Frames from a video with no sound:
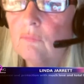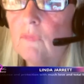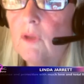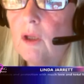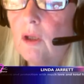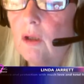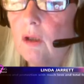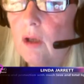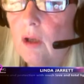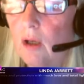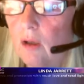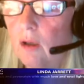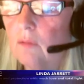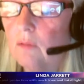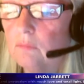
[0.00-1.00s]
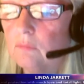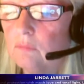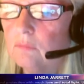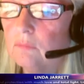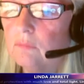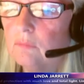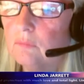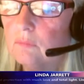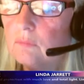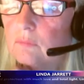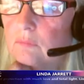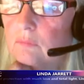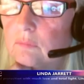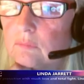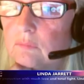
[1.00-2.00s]
And they want me
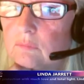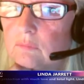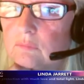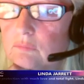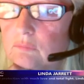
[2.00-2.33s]
to do some